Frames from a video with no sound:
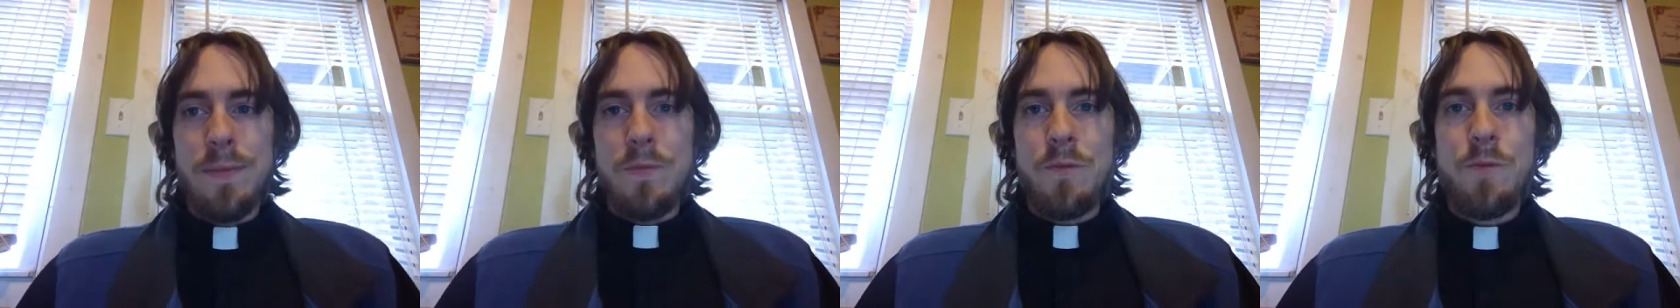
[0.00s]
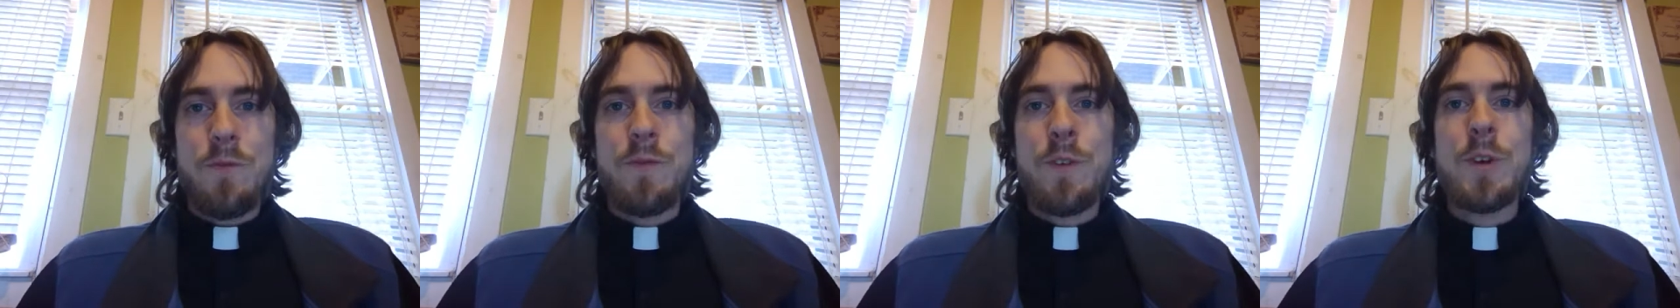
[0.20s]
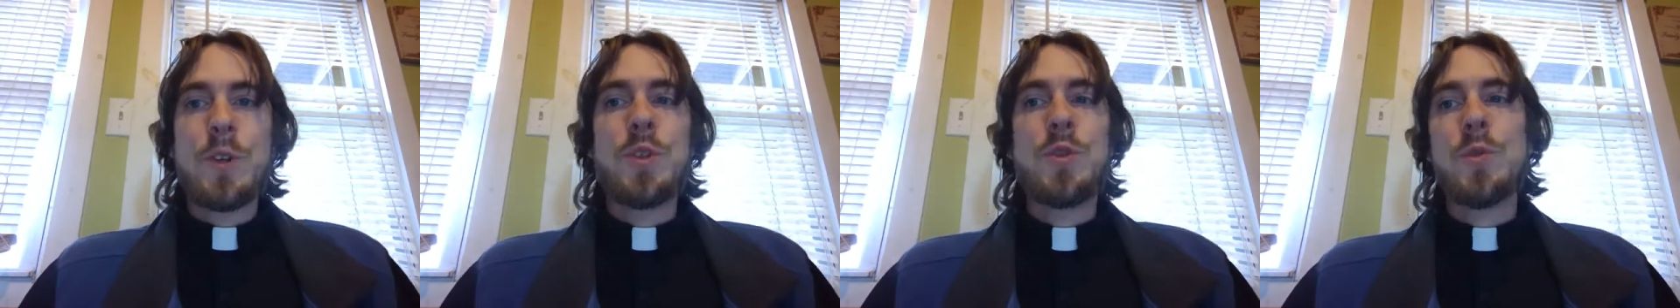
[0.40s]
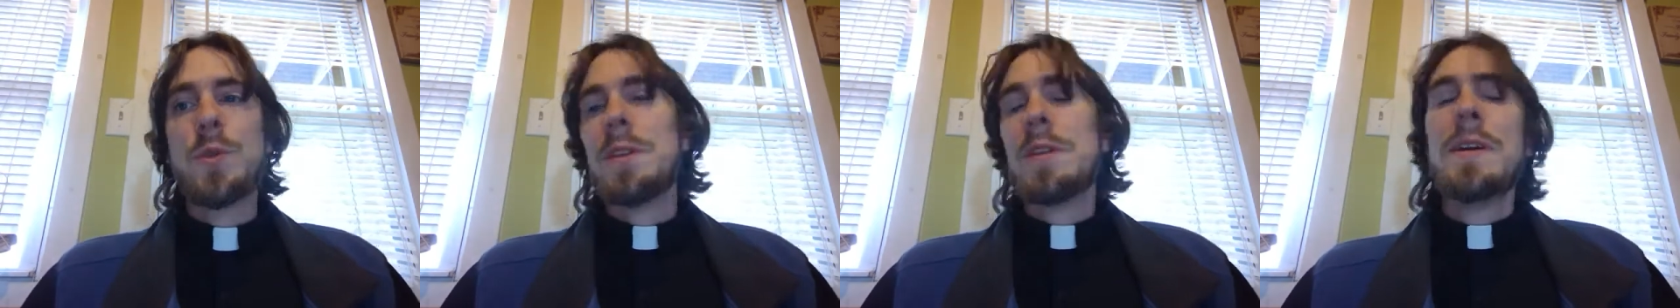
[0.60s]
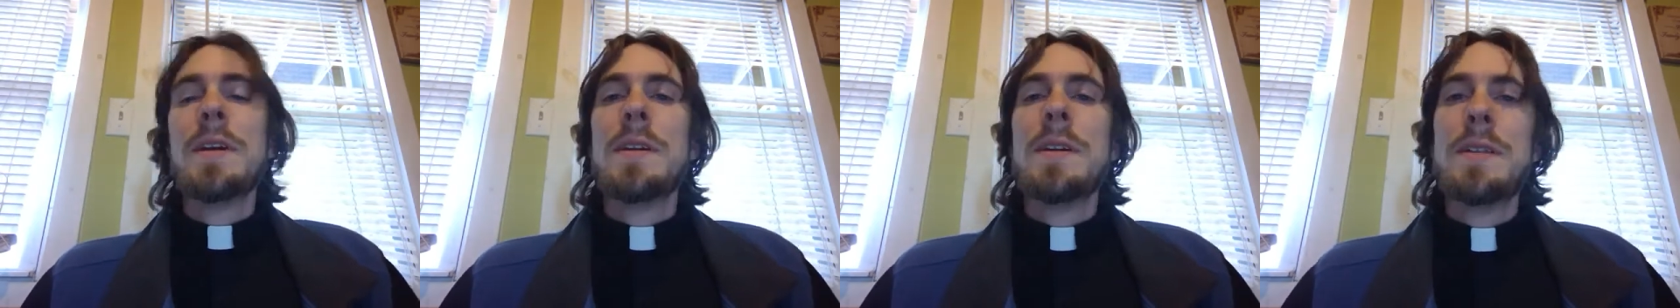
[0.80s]

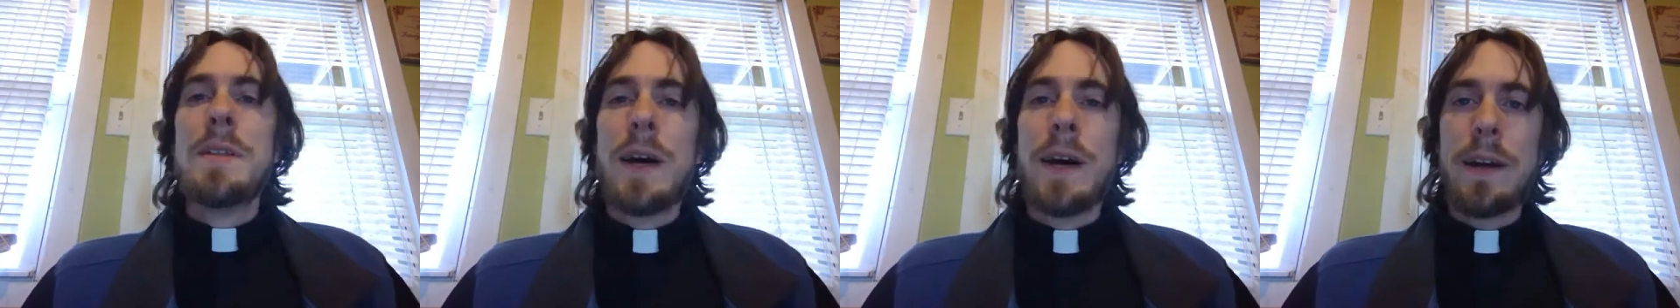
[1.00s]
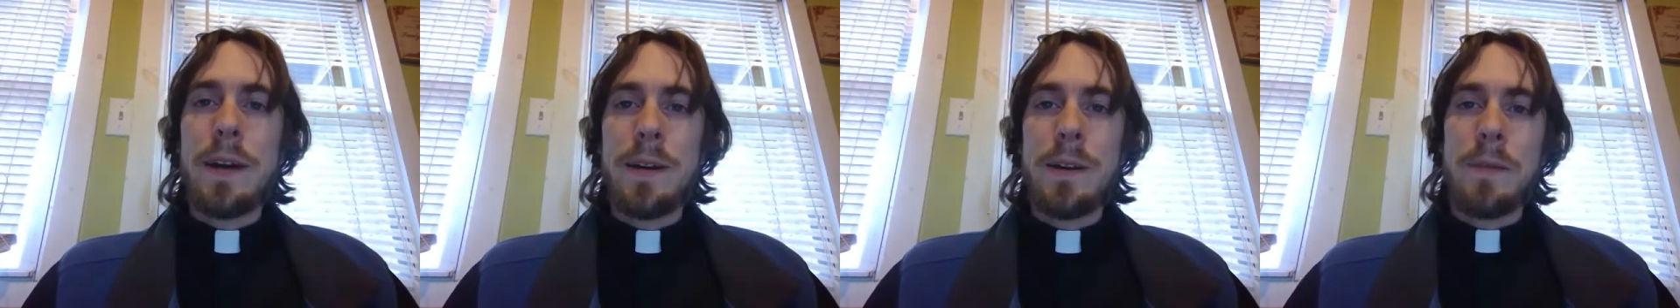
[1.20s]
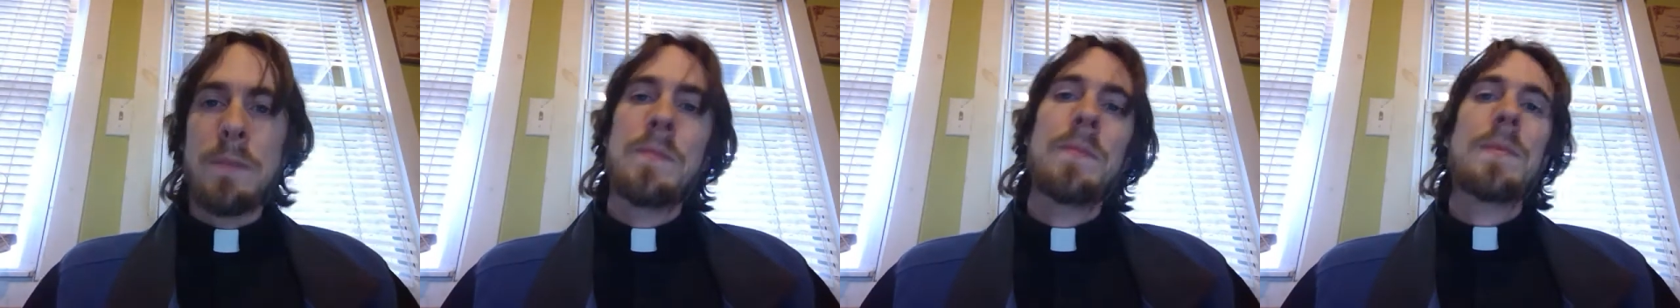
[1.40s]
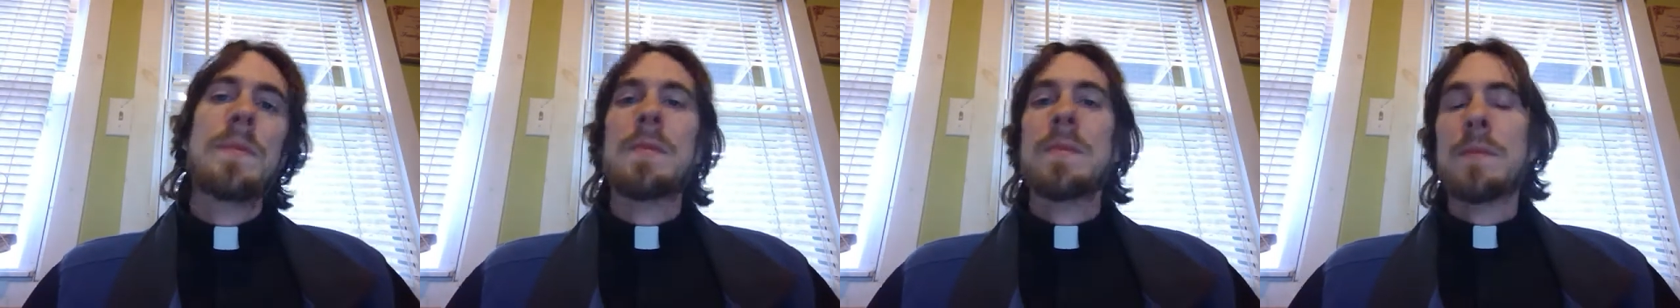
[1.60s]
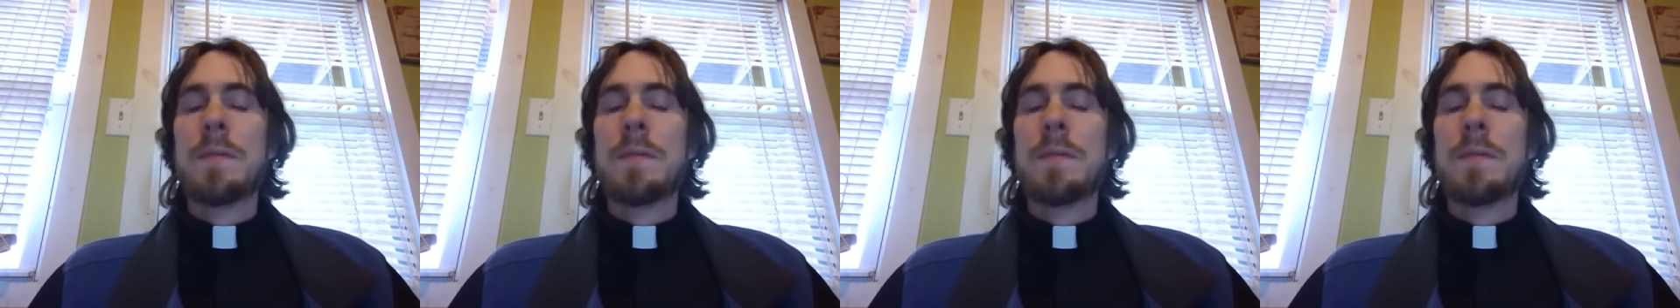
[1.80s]
virtually the entire